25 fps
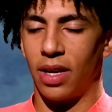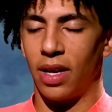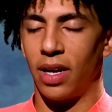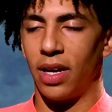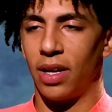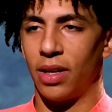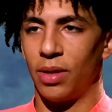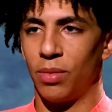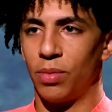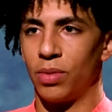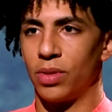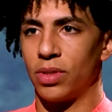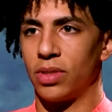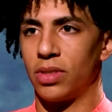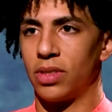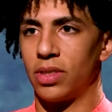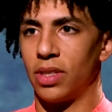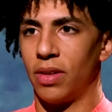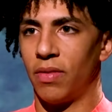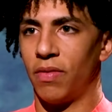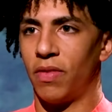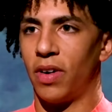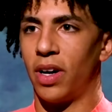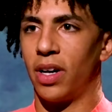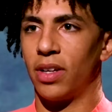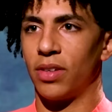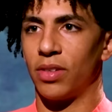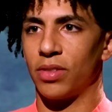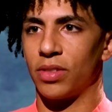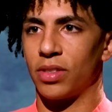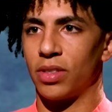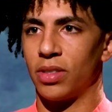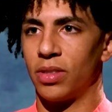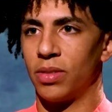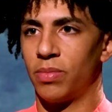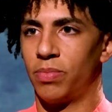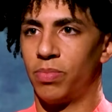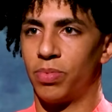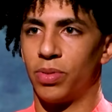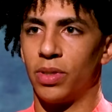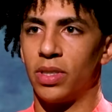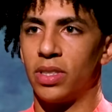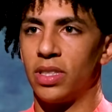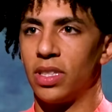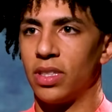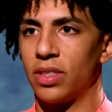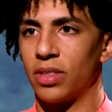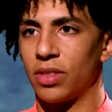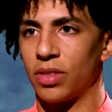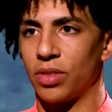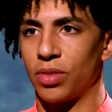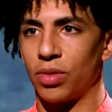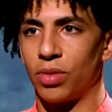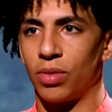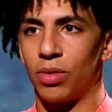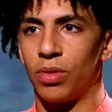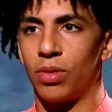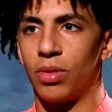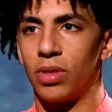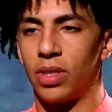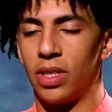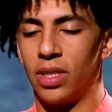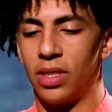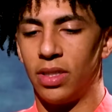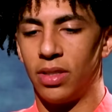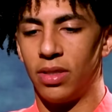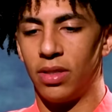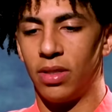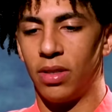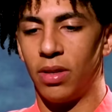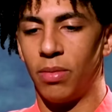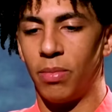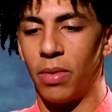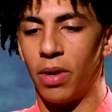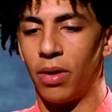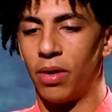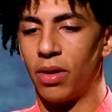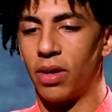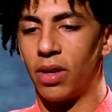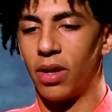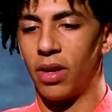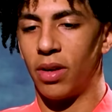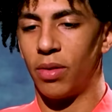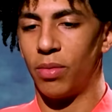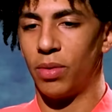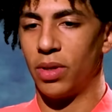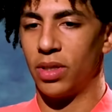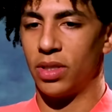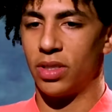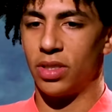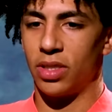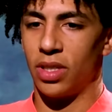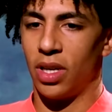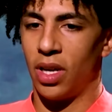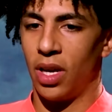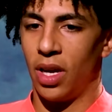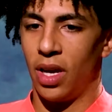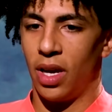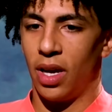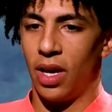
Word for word: I was invited onto the pre-season tour in America, which,